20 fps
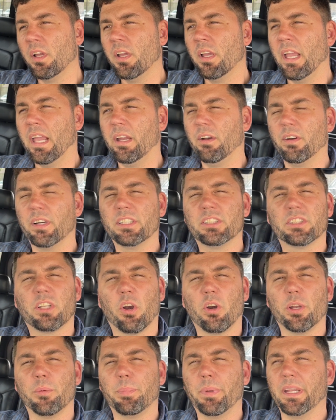It reached
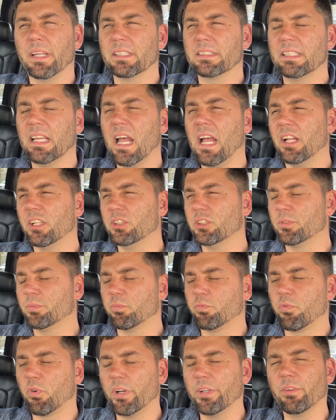30 PSI just
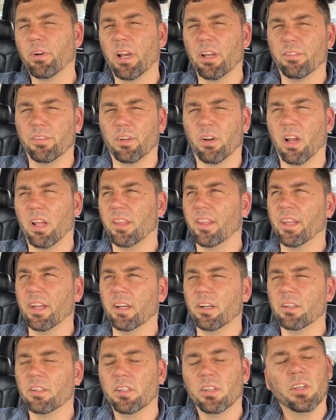free revving right there.
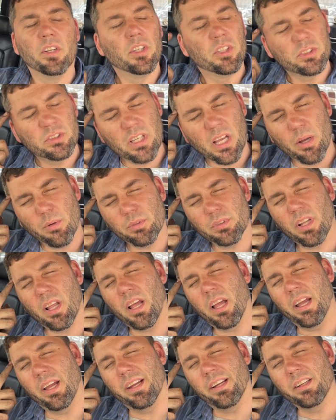So I was
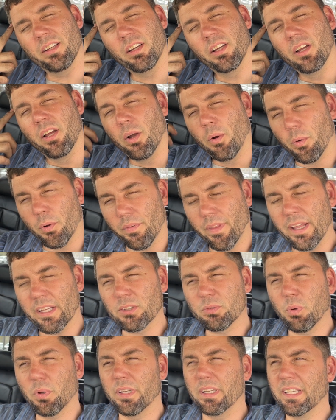like, well, that's
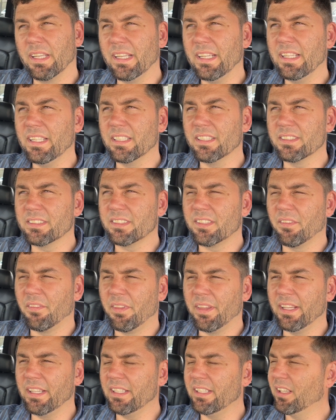what it is.
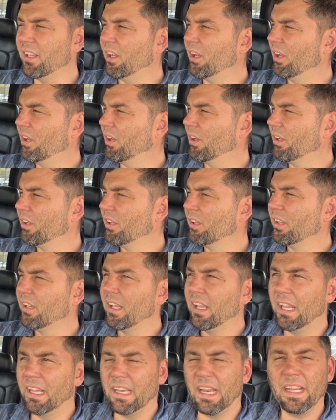
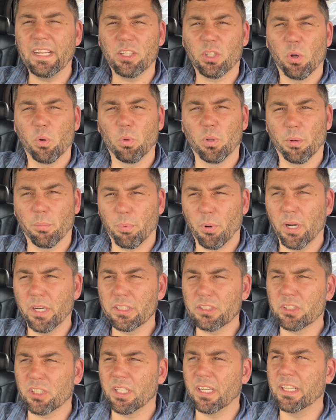It ain't coolant
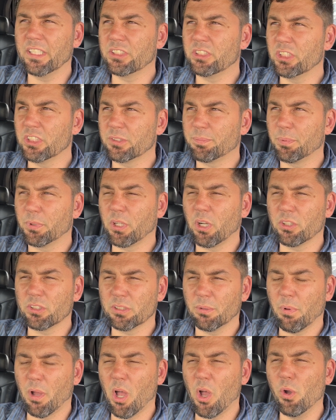pressure. It's just because
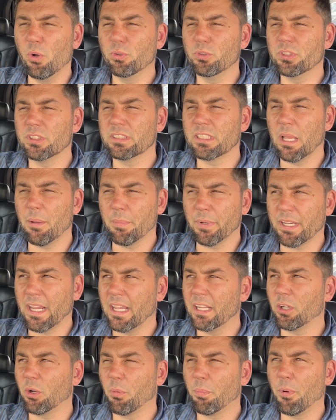them hoses, that
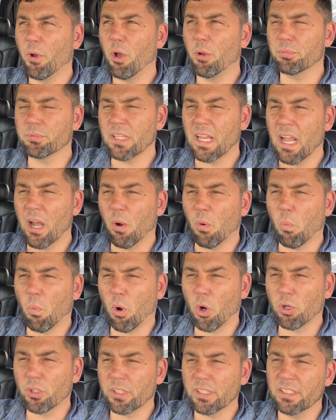mechanical pump's
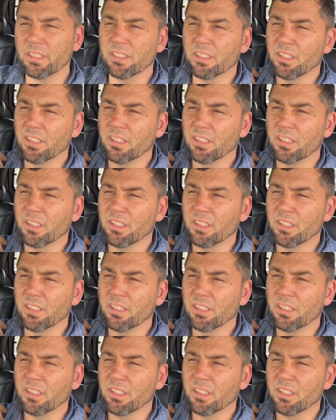outworking